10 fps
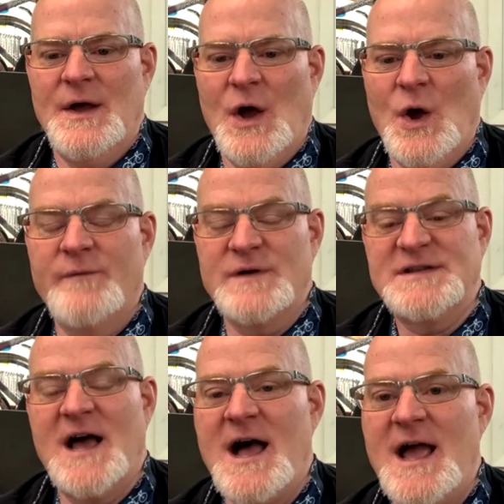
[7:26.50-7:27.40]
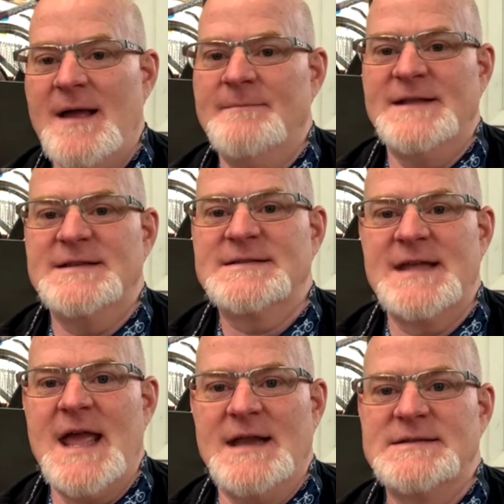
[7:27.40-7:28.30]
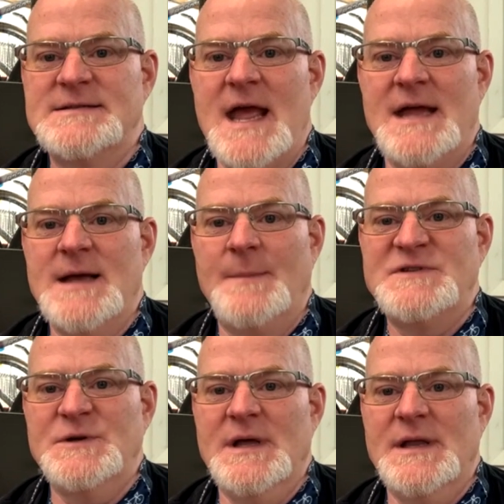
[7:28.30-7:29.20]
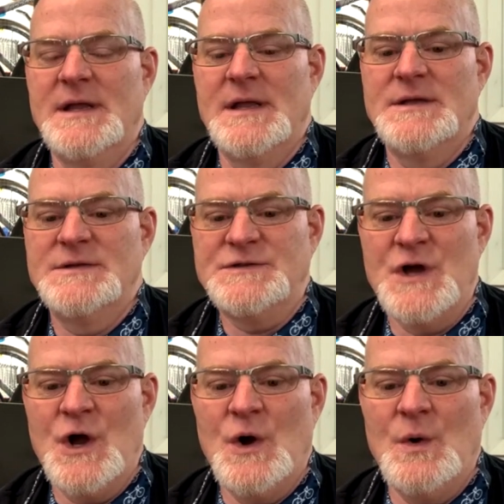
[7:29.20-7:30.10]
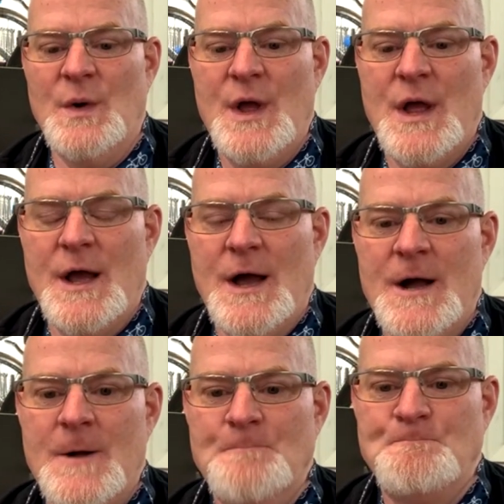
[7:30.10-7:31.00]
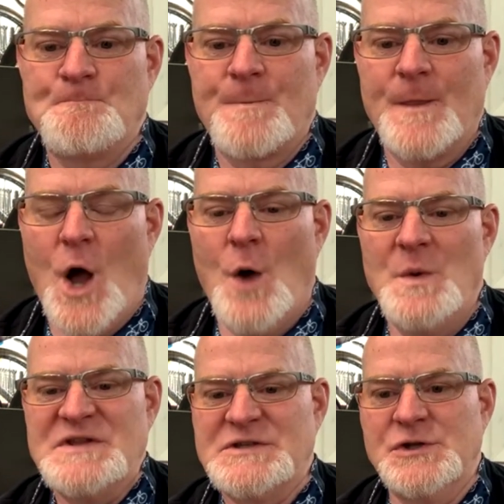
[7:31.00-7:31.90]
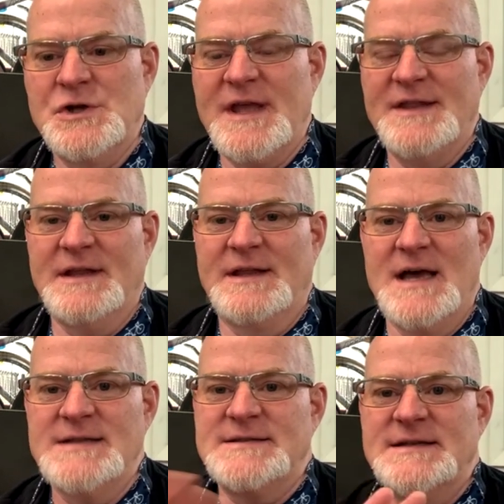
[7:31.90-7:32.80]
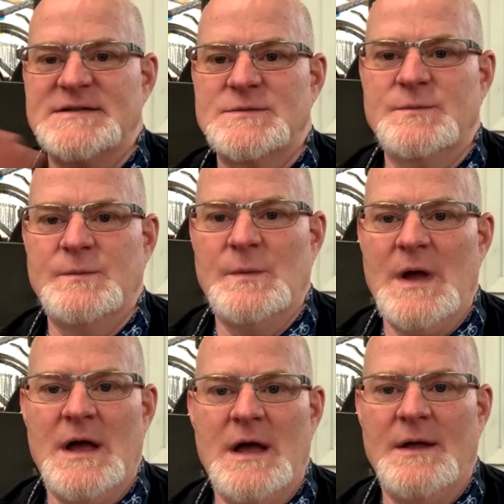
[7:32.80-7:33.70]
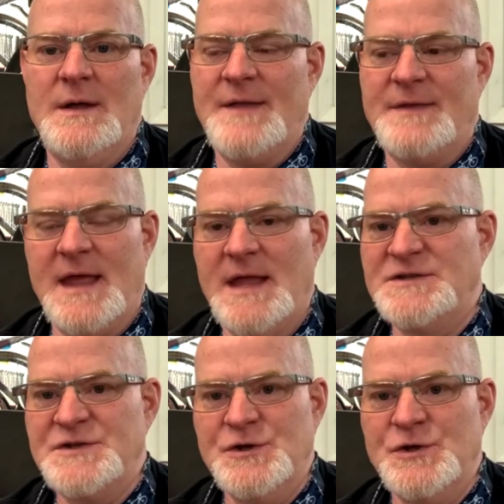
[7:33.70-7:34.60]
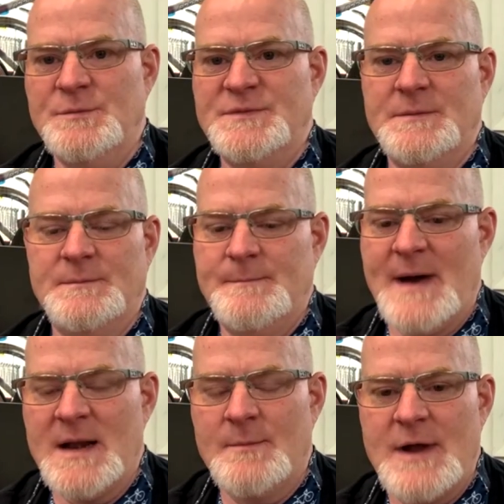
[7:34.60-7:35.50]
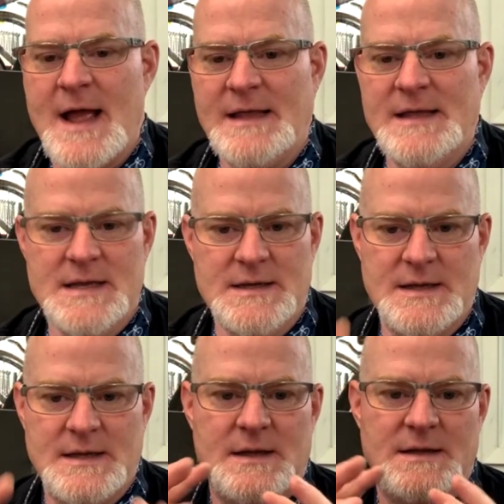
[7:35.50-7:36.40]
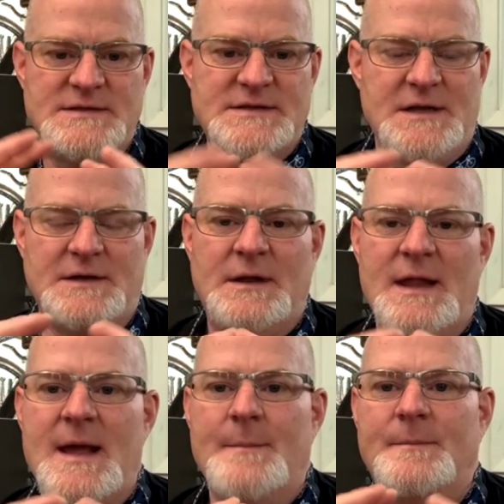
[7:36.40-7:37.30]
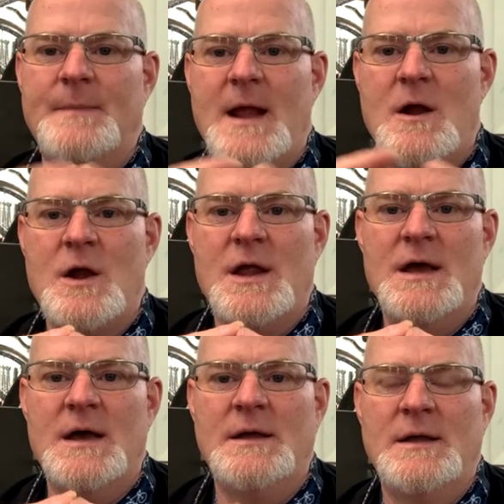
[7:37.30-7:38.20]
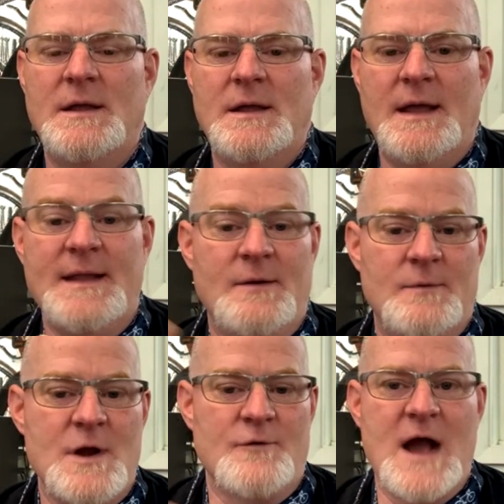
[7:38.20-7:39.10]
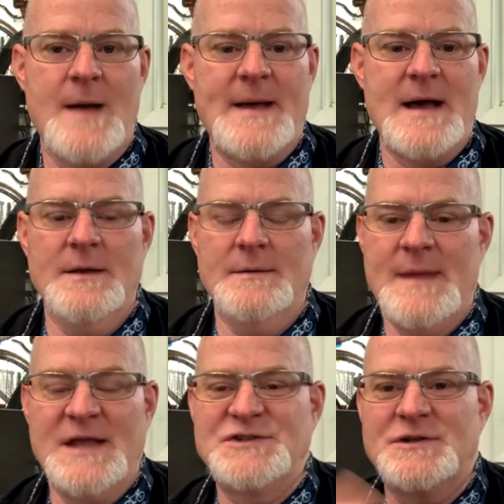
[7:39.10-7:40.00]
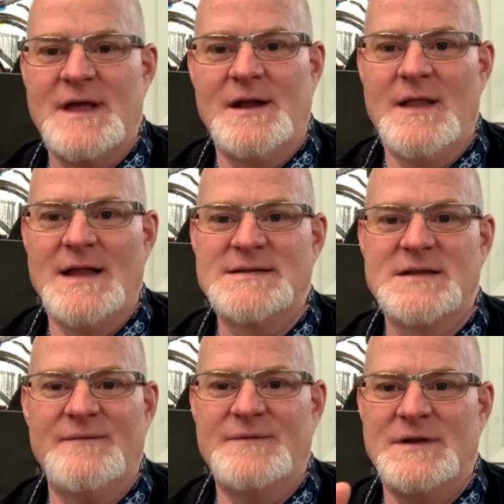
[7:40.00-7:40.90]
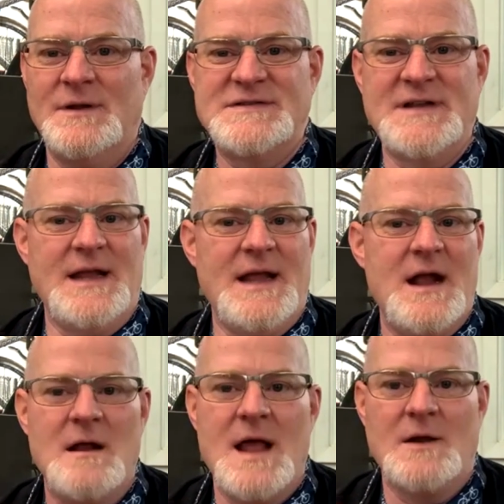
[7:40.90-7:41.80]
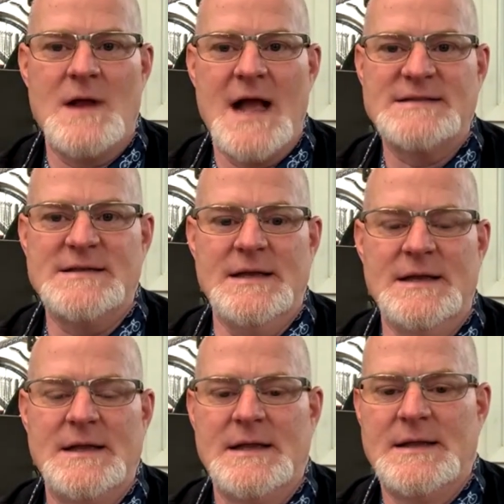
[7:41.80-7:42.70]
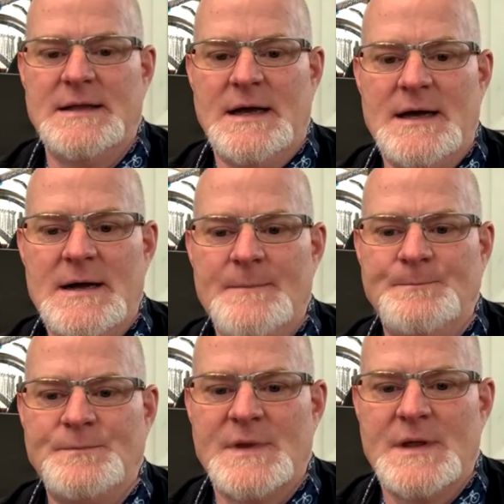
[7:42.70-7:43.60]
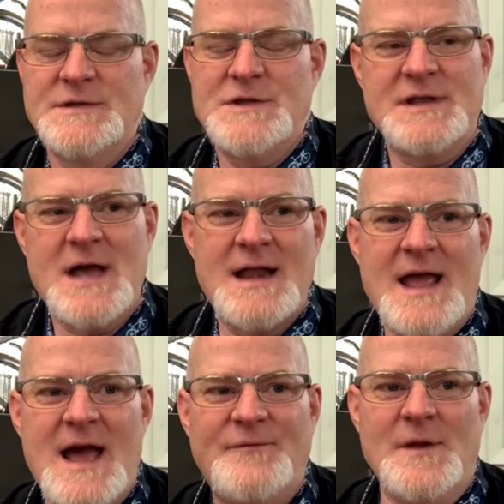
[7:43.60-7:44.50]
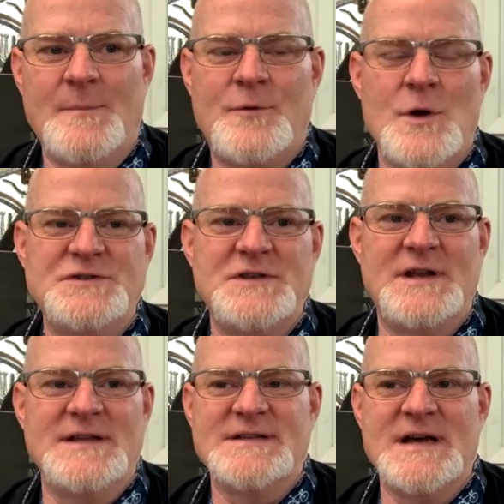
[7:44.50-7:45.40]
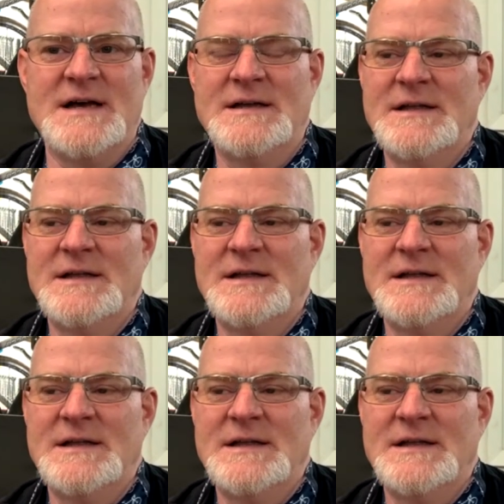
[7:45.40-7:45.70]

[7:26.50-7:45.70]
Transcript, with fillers: over time, they just can't stand up to it. So um, always look at the gussets, uh, at the head tubes, bottom bracket, seat clamp area, and then rear dropout. Make sure that all that stuff, you don't see any hairline cracks in it. Um, so you kind of have to approach it as a, uh,